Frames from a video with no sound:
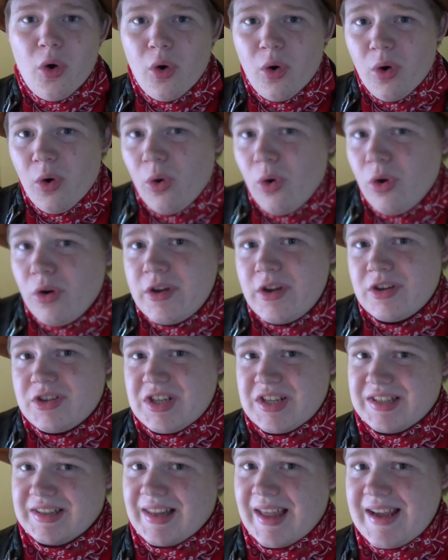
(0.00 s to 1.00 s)
or you're
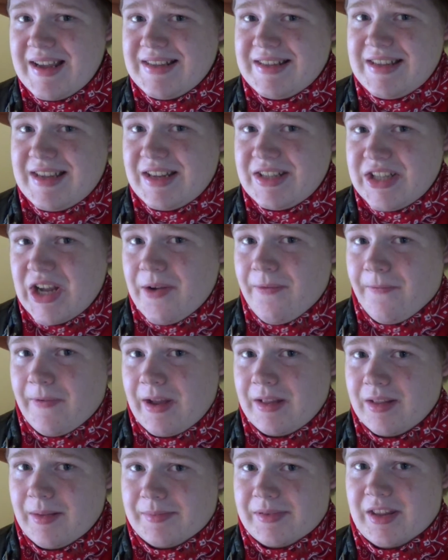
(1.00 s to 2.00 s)
just lazy and don't
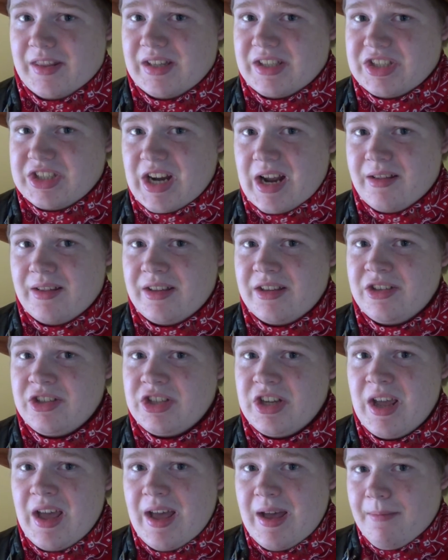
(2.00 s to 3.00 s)
feel up to the
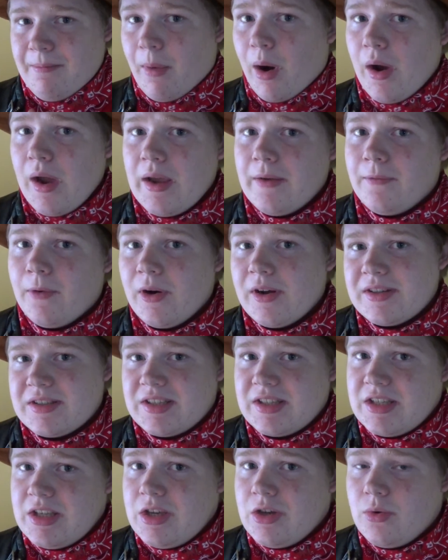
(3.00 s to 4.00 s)
challenge, my advice
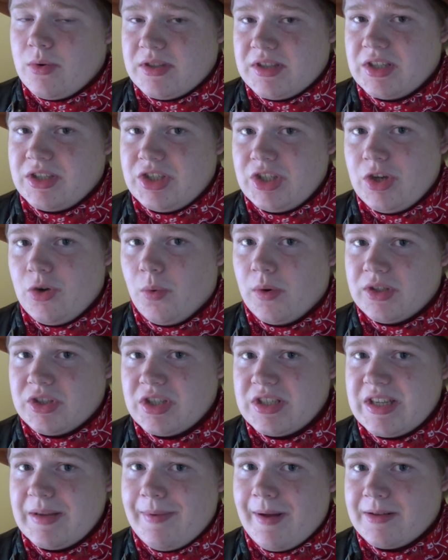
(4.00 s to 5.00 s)
to you is to do what
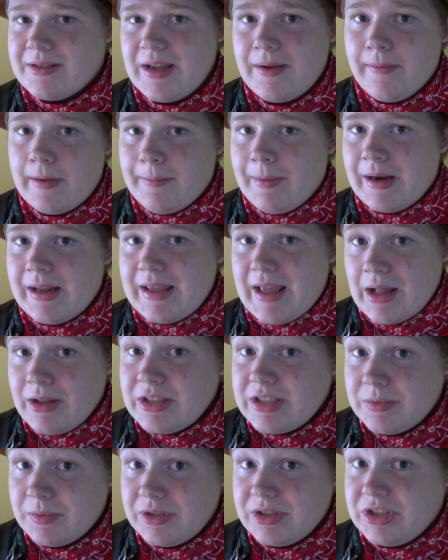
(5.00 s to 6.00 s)
just about everybody
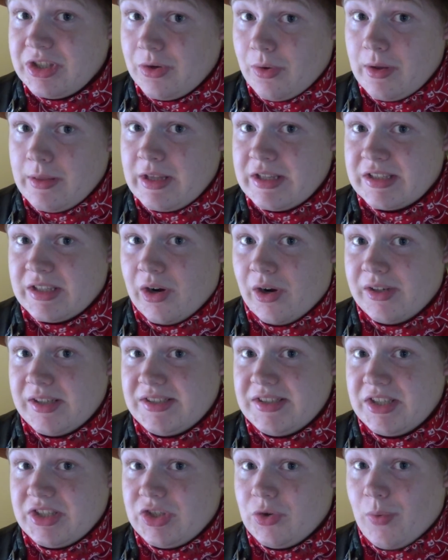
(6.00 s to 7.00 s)
else would do in this kind of
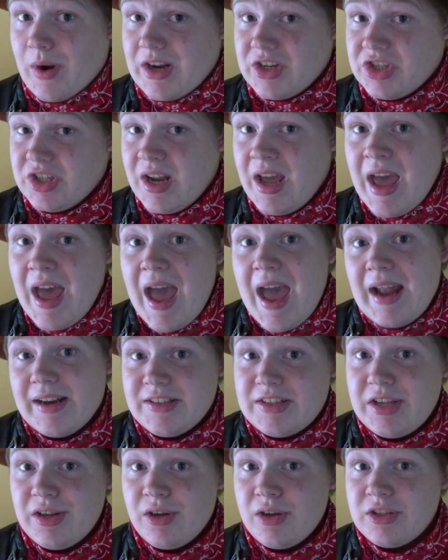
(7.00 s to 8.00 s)
situation and
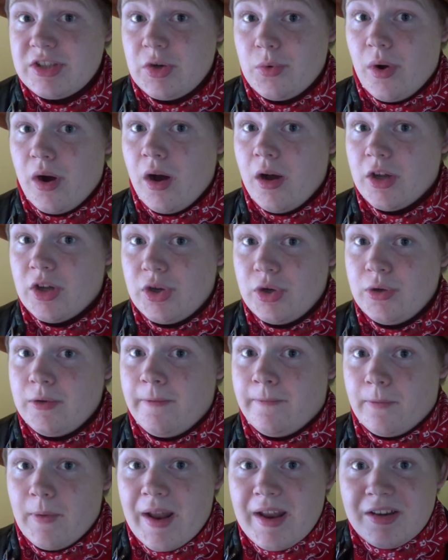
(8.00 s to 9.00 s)
turn to our good
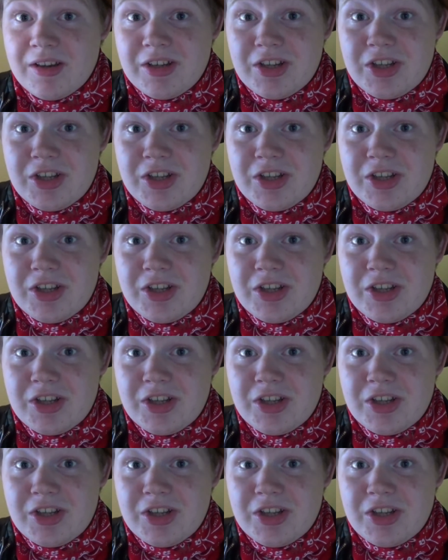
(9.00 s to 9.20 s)
friend